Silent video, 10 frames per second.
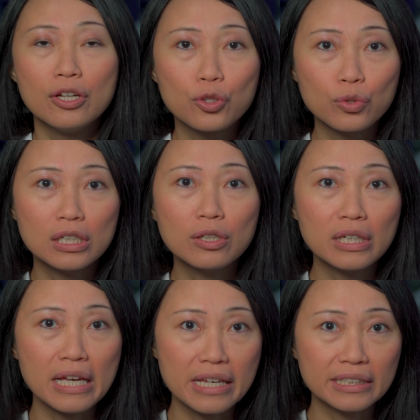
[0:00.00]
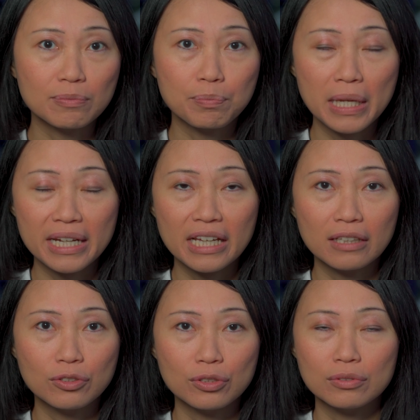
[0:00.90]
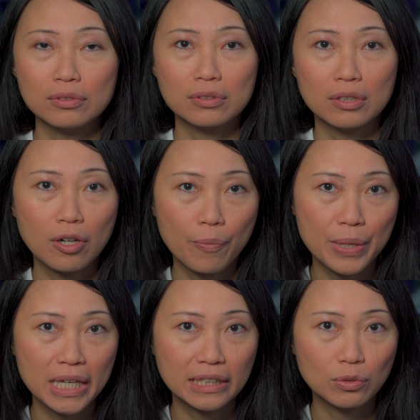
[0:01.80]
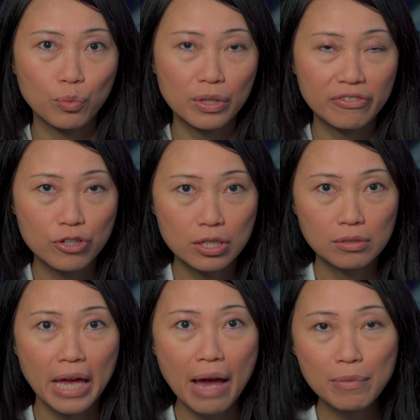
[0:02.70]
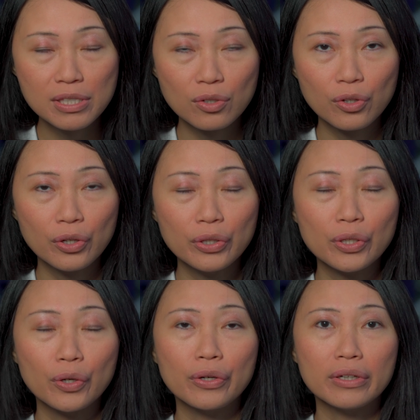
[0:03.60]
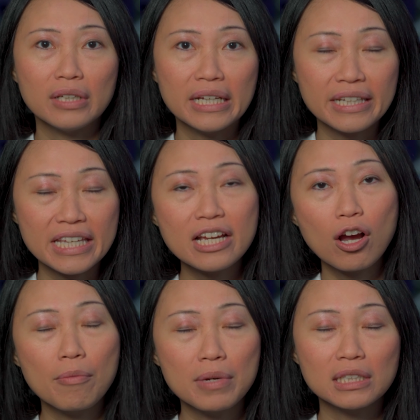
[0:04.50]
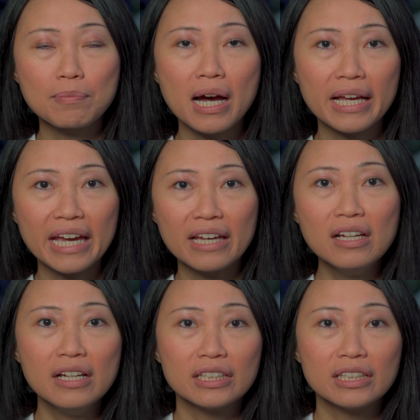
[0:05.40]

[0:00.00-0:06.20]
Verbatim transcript: Google is planning to compete with Amazon in the e-commerce market,